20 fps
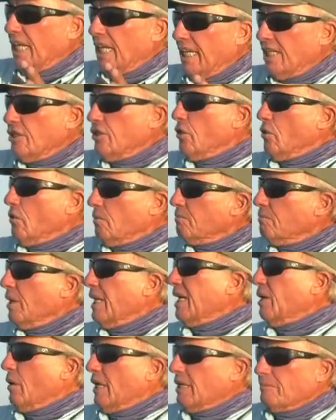lake too.
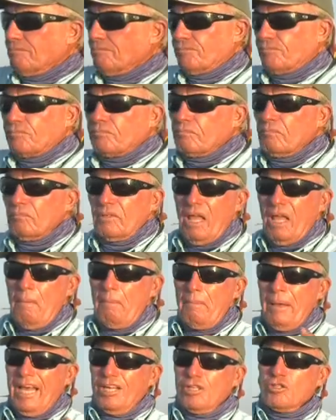Anyway,
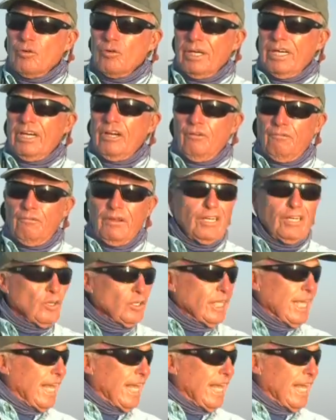bass are in here feeding on